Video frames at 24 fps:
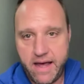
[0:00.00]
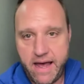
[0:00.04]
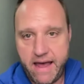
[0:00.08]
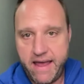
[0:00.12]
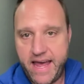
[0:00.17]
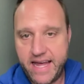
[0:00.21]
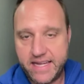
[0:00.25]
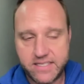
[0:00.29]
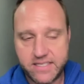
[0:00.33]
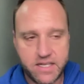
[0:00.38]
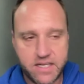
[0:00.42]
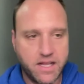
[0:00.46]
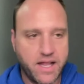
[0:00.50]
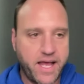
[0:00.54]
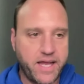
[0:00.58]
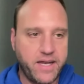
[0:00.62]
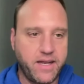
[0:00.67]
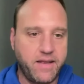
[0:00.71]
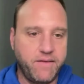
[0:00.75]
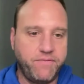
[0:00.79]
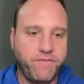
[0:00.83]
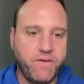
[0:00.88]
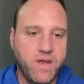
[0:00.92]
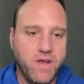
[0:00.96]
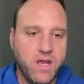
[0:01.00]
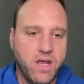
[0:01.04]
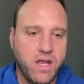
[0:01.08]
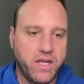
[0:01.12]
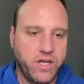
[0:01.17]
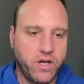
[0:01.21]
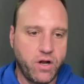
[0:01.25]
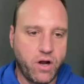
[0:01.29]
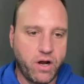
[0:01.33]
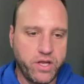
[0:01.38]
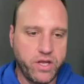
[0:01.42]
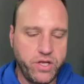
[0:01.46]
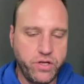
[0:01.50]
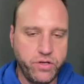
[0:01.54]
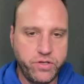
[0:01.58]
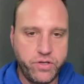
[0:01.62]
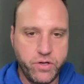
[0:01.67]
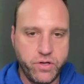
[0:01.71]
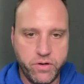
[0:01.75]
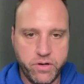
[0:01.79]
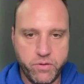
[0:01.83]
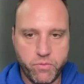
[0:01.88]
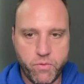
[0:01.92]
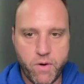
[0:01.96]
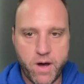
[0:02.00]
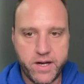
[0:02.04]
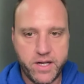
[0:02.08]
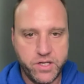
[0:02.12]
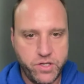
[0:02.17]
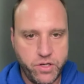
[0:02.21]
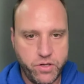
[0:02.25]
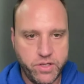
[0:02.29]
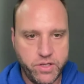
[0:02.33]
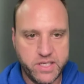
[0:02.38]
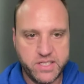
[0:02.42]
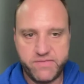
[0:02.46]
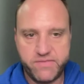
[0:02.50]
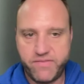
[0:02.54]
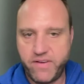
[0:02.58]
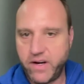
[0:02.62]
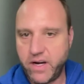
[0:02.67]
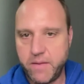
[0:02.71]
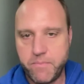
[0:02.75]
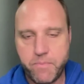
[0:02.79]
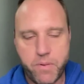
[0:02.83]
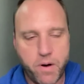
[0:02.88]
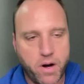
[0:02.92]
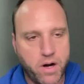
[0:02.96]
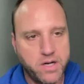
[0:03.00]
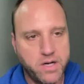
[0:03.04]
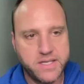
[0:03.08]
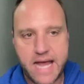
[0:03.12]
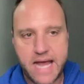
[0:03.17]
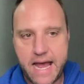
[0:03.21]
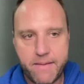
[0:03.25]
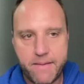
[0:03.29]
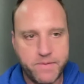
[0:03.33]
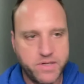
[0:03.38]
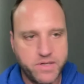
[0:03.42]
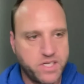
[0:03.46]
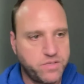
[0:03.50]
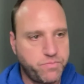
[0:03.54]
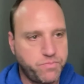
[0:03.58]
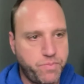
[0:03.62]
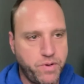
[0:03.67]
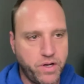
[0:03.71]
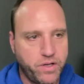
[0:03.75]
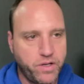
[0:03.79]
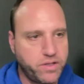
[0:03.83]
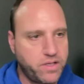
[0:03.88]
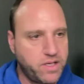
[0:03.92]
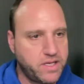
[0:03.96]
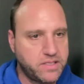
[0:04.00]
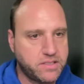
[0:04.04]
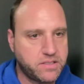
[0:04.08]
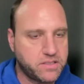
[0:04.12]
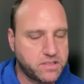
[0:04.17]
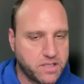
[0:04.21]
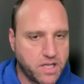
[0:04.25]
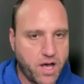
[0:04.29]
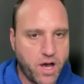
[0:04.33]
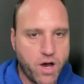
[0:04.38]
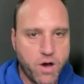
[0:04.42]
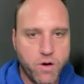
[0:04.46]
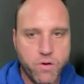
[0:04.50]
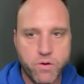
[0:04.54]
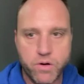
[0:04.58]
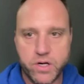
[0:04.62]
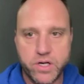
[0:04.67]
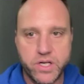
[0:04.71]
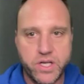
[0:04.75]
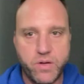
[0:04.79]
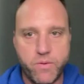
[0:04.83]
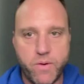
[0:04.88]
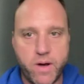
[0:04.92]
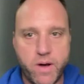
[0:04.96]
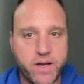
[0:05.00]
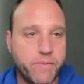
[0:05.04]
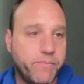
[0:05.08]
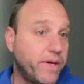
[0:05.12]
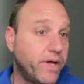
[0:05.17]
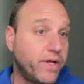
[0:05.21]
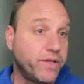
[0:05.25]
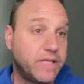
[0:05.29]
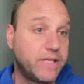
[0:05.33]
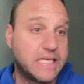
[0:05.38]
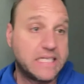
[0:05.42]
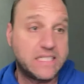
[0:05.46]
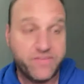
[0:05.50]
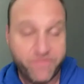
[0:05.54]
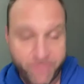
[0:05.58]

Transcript: I asked Glenn if, are you want to do this very part-time and just build this slow, or do you want to build